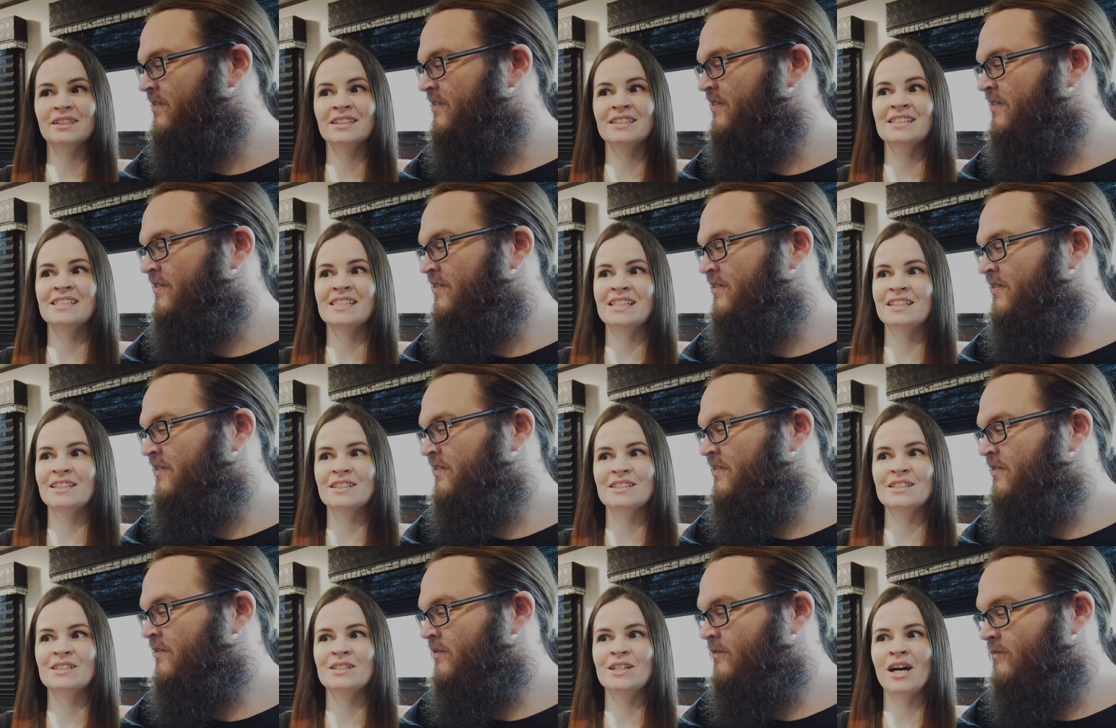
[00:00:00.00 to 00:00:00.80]
Speaker 1: can
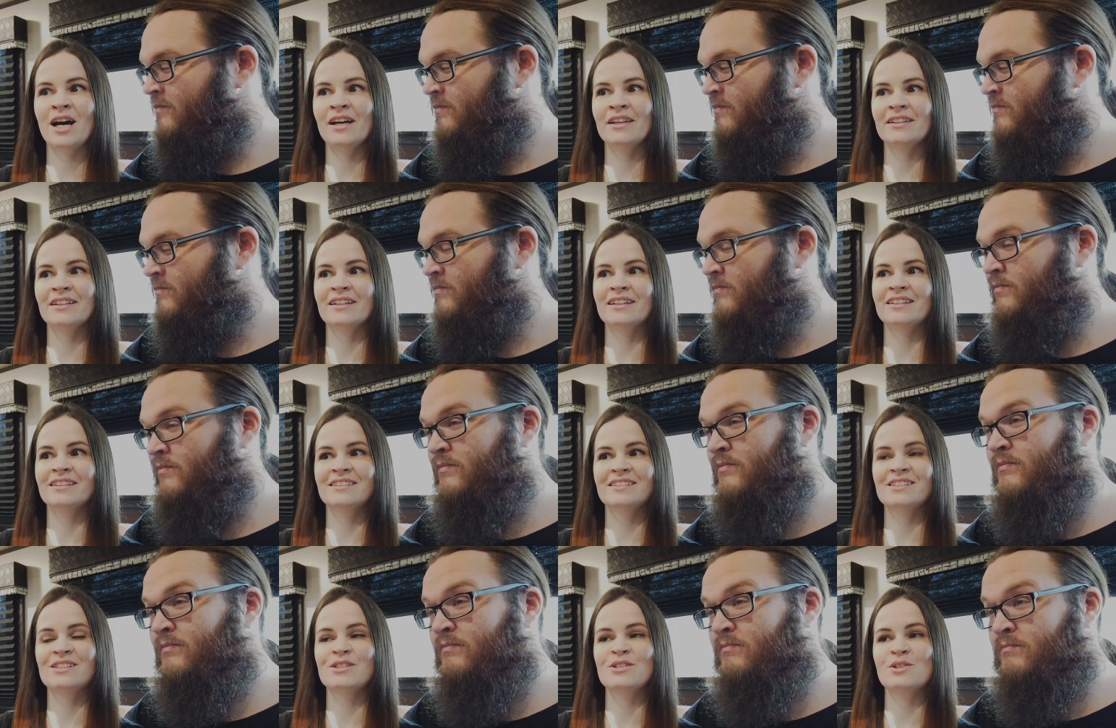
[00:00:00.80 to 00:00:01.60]
send us a dollar
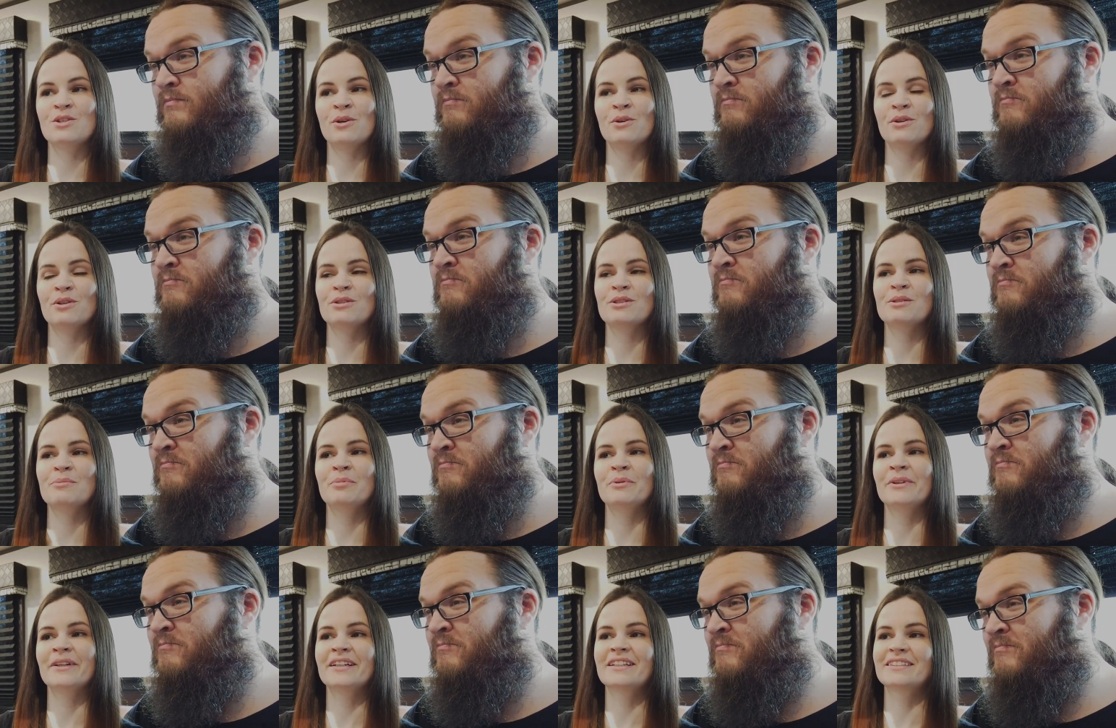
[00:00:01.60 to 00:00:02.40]
to show your
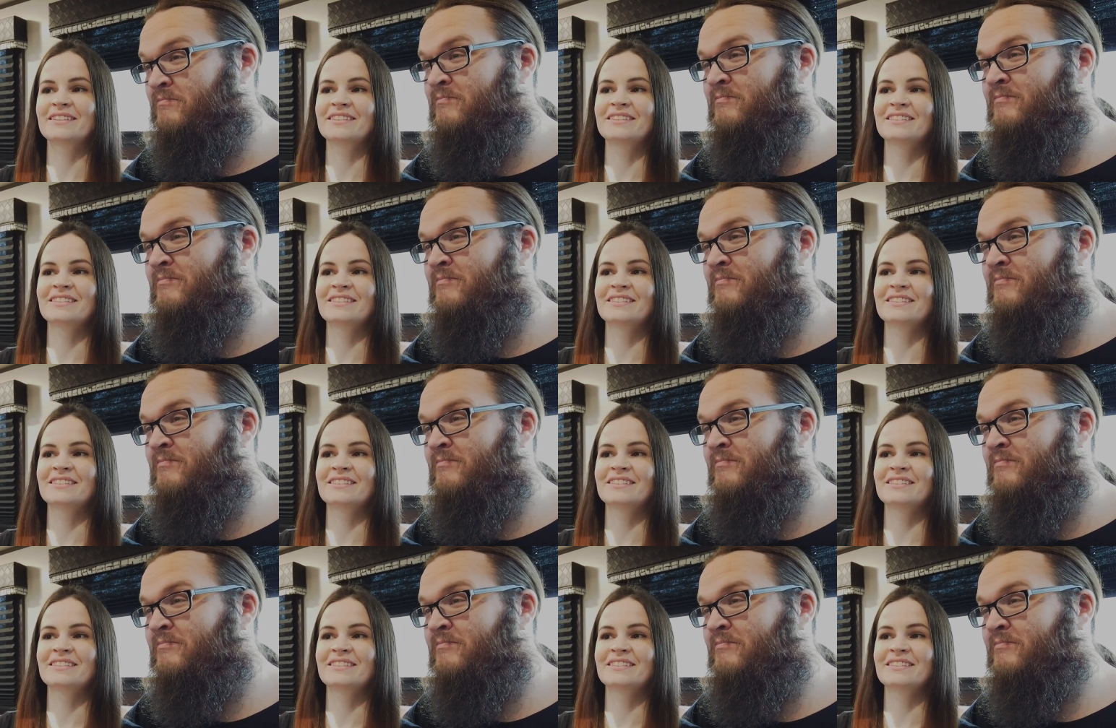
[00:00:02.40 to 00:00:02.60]
support,